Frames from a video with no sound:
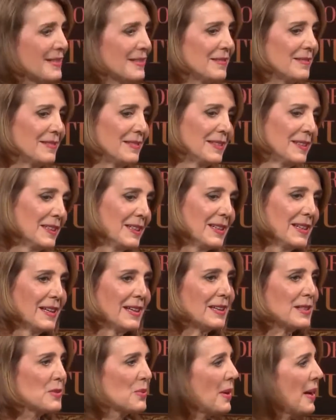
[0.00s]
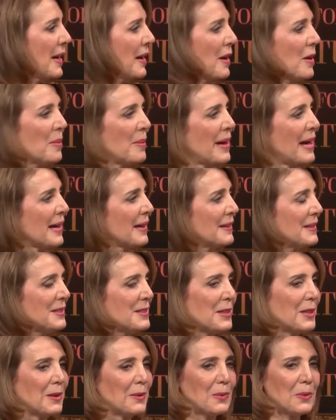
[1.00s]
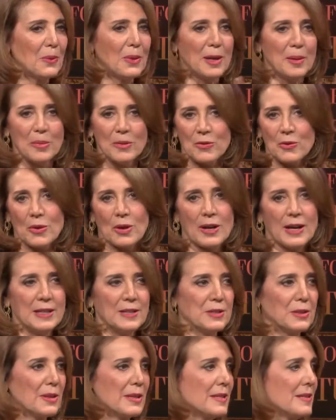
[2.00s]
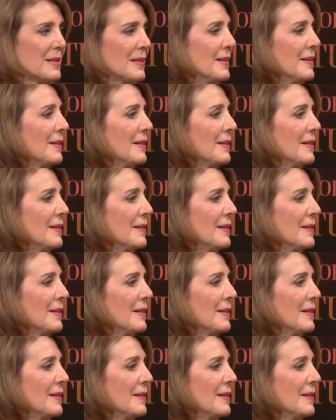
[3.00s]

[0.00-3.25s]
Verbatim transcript: and that's why I go back to well before I joined